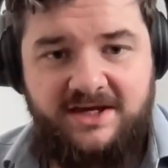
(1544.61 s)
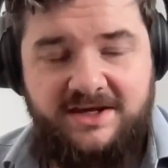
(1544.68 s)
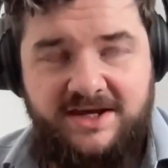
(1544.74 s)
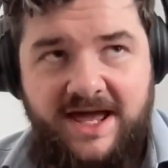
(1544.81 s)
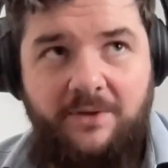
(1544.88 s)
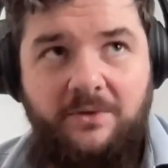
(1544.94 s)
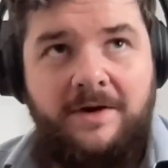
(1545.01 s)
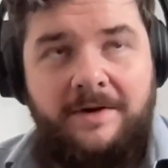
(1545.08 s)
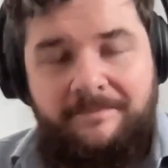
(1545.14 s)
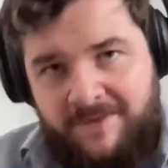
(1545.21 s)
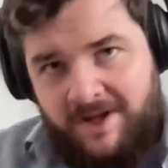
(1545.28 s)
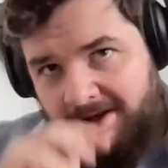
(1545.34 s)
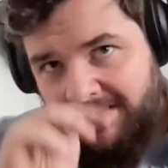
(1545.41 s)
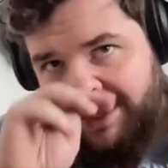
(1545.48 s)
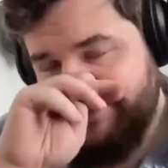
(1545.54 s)
Now,
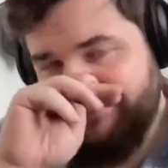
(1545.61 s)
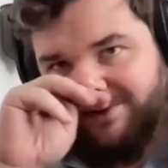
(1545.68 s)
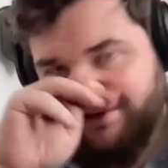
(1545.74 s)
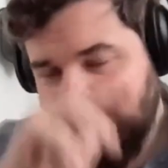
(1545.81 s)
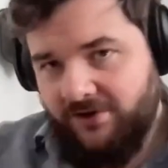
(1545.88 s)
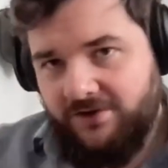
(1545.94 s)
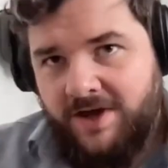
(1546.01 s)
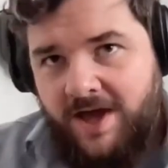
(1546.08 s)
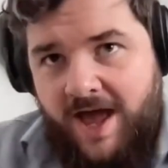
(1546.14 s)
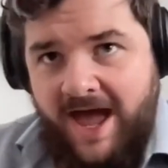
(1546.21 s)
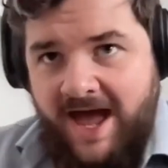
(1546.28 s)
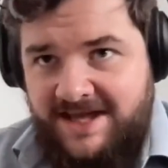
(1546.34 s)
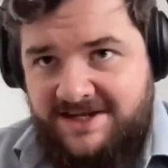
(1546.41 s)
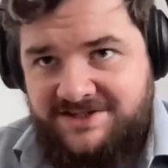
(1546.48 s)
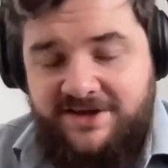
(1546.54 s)
if you look
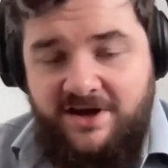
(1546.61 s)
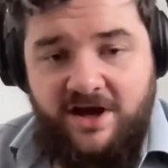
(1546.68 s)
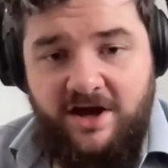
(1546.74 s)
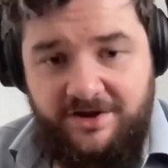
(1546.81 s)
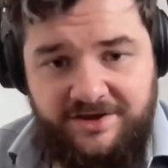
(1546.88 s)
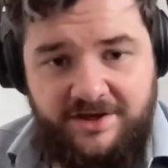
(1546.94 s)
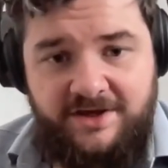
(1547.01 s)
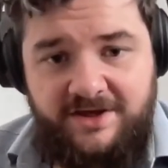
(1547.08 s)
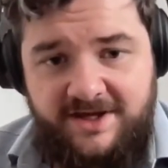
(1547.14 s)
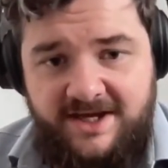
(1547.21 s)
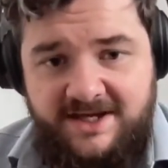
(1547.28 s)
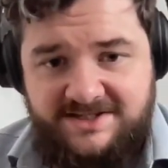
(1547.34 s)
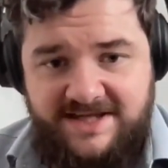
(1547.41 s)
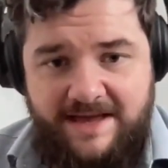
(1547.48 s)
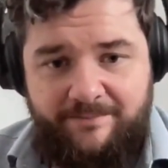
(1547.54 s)
at other
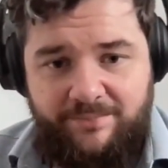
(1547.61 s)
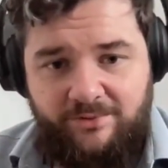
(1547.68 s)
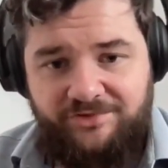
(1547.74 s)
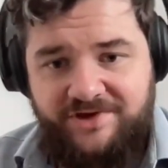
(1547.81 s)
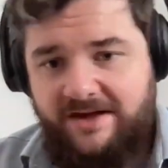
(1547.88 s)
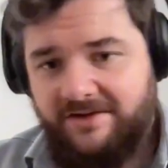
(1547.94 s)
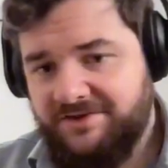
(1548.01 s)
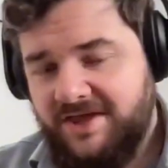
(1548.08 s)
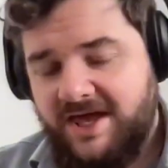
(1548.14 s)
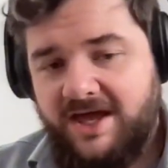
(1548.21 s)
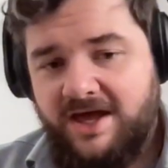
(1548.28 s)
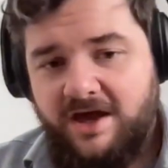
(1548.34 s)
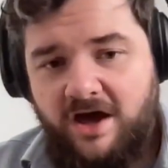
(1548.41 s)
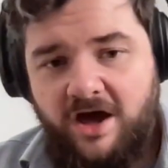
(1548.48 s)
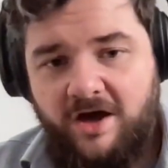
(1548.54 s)
examples out there,